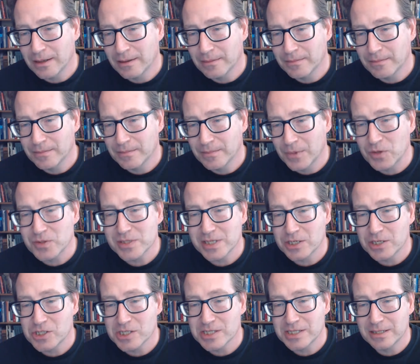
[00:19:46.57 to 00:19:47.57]
mostly
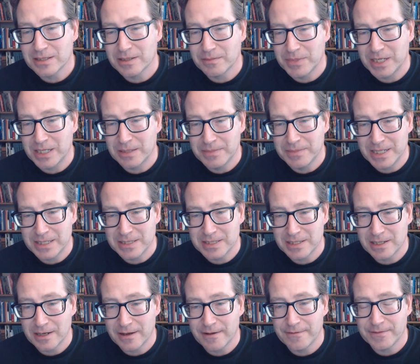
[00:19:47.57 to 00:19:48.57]
interested in the B2B
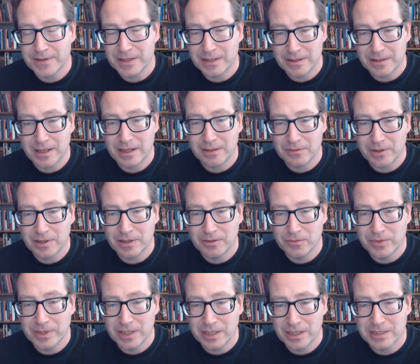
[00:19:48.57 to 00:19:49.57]
stuff, and
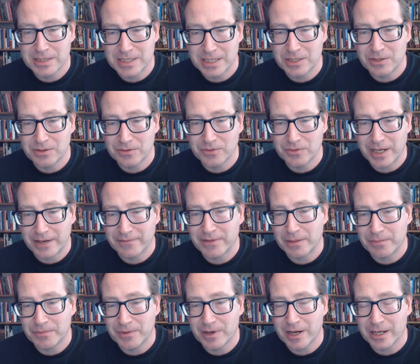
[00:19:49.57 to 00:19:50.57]
we have
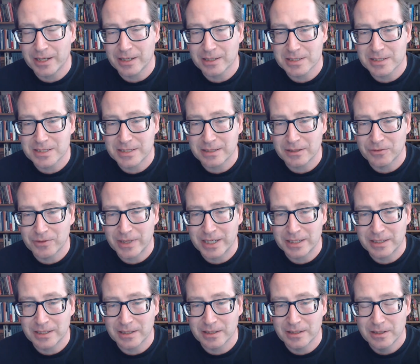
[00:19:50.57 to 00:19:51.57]
that product still
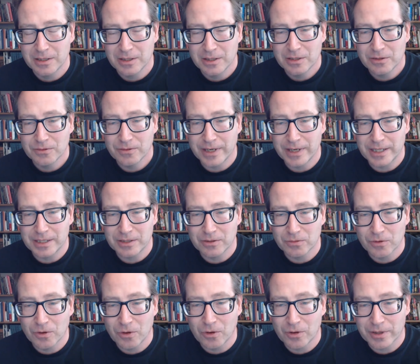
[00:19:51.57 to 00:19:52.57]
ready to
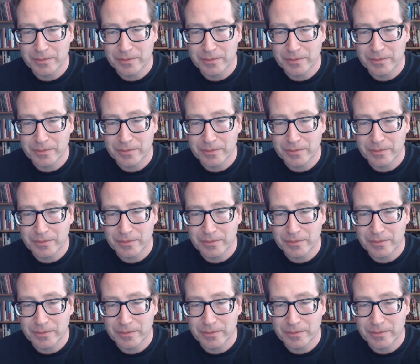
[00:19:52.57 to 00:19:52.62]
roll.